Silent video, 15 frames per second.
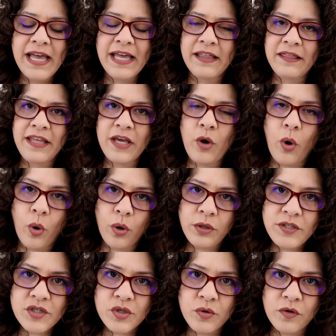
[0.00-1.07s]
In the
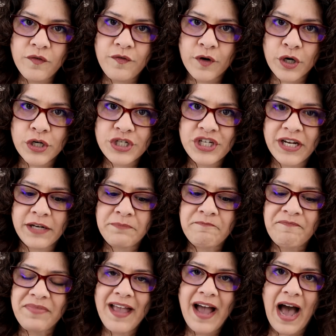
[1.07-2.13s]
old school
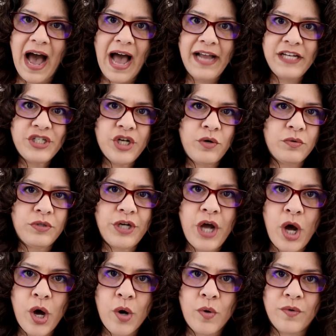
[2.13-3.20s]
version, I don't
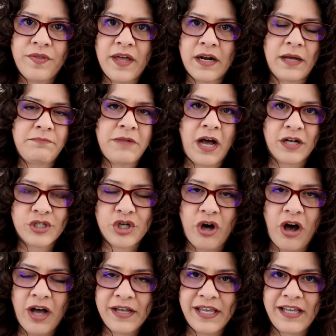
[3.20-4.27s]
know that I'm not
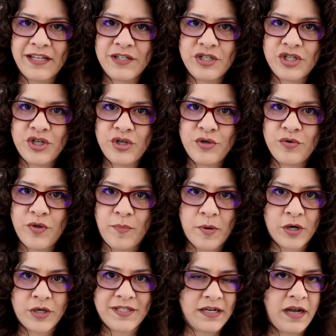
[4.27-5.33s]
talking to the
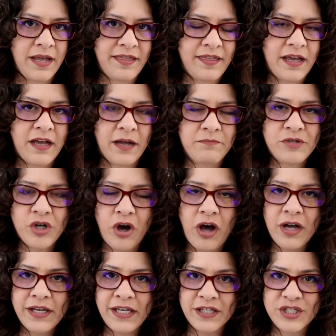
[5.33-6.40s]
person I think I'm
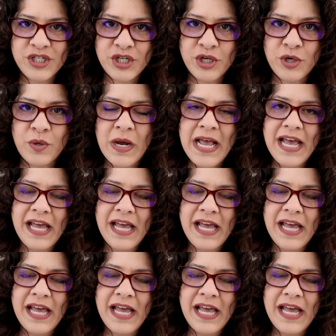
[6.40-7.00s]
talking to.